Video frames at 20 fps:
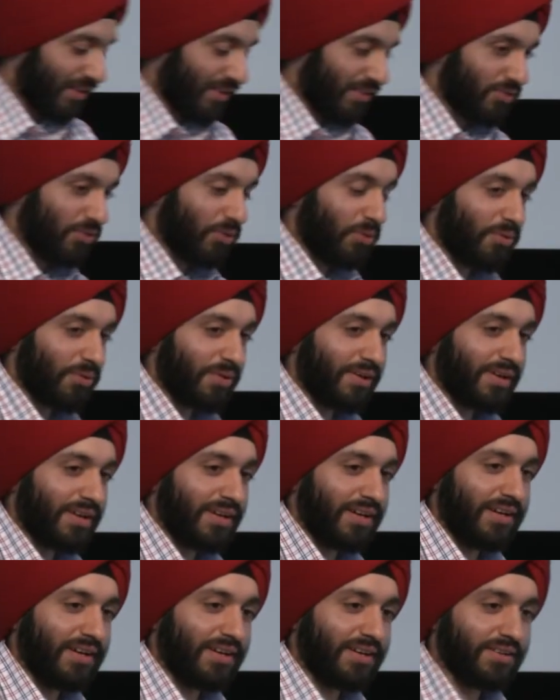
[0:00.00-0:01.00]
So,
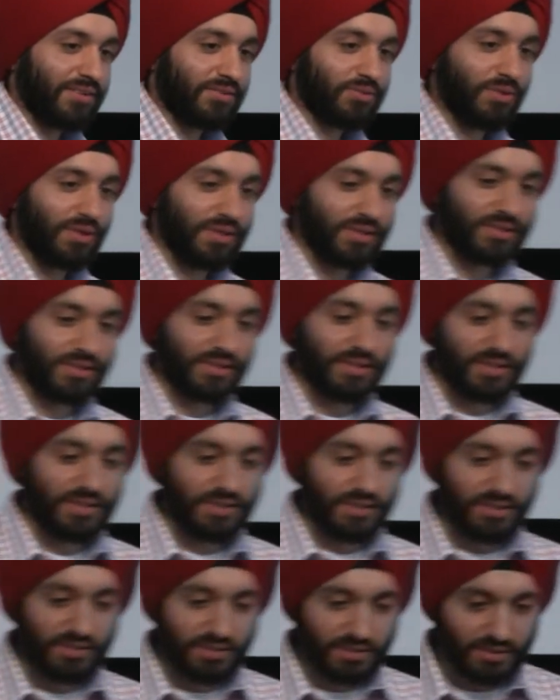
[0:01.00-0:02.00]

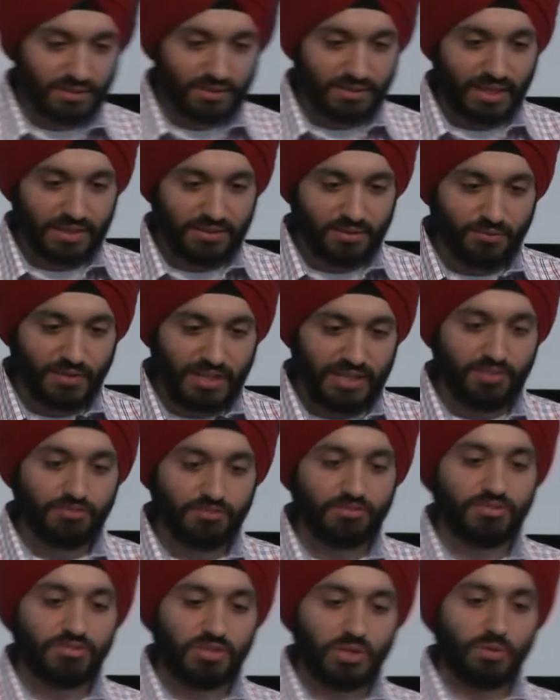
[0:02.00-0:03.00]
that's a very
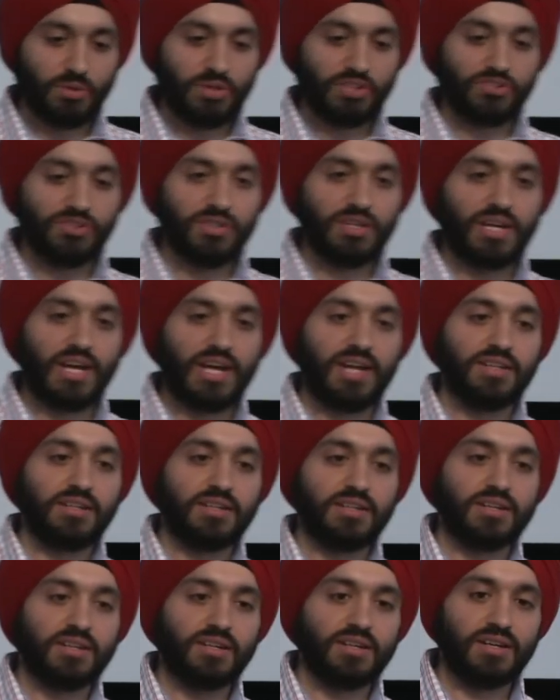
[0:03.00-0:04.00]
interesting question. And